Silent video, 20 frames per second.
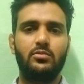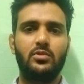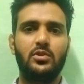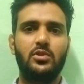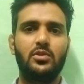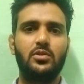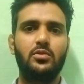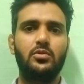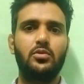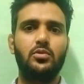
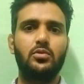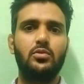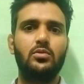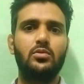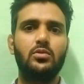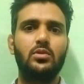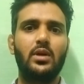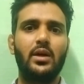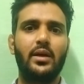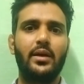which is
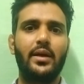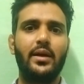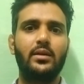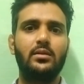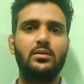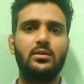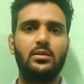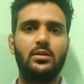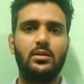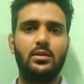used to
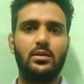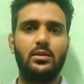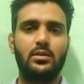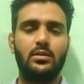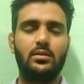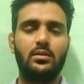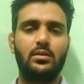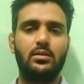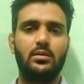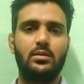connect
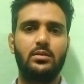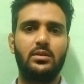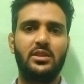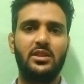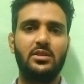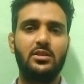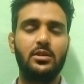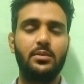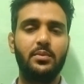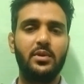
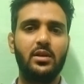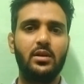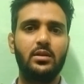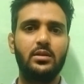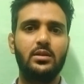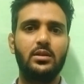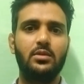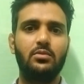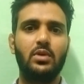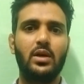
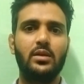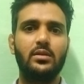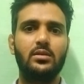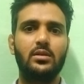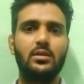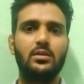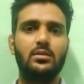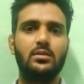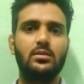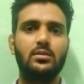dissimilar
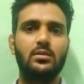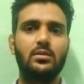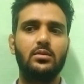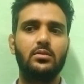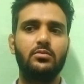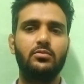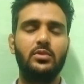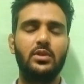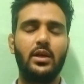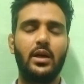devices.
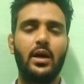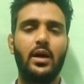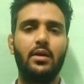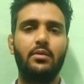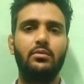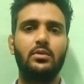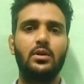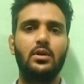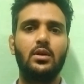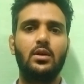We
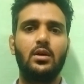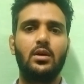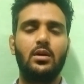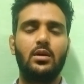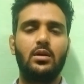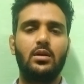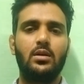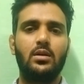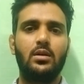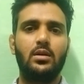have
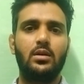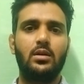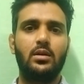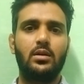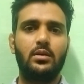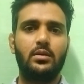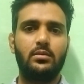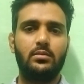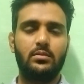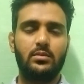
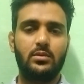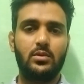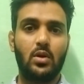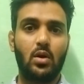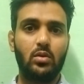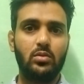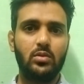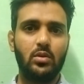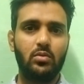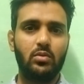
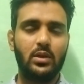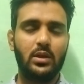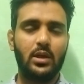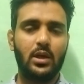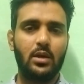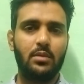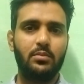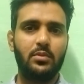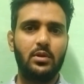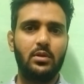crossover
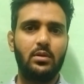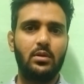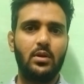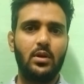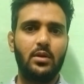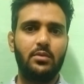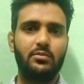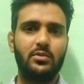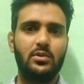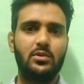cable
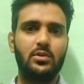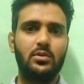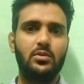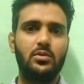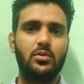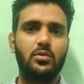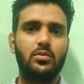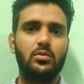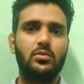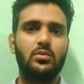which
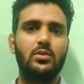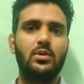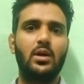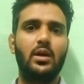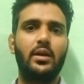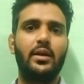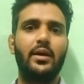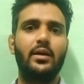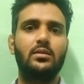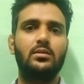is used to
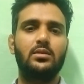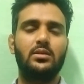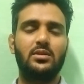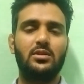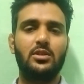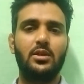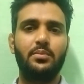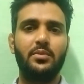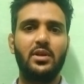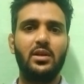connect
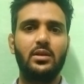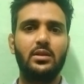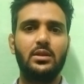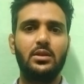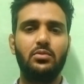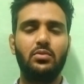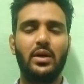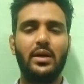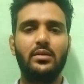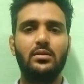similar
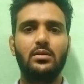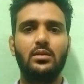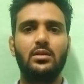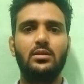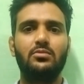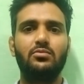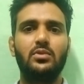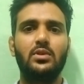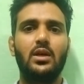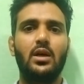
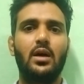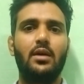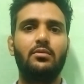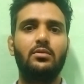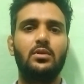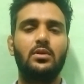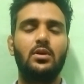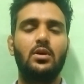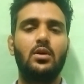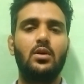devices. We
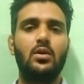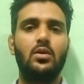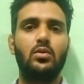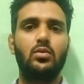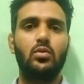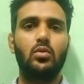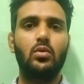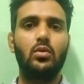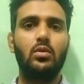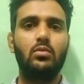have a
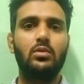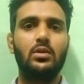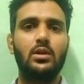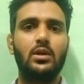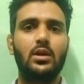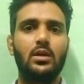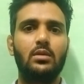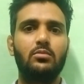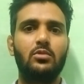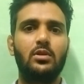
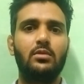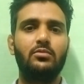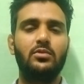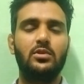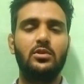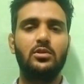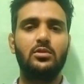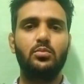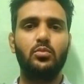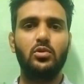rollover cable
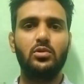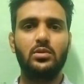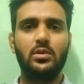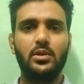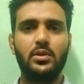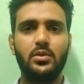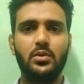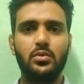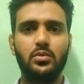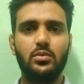which is
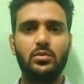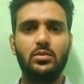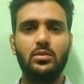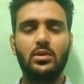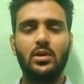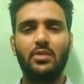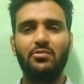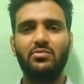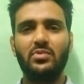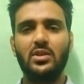mostly used to
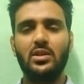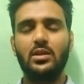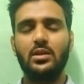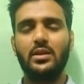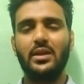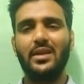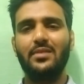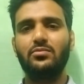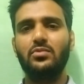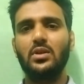configure
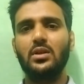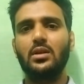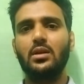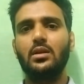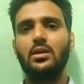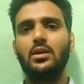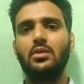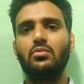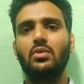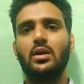
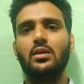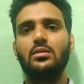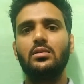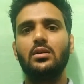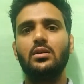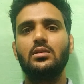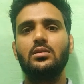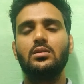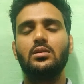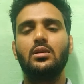networking
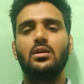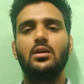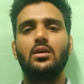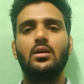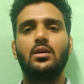devices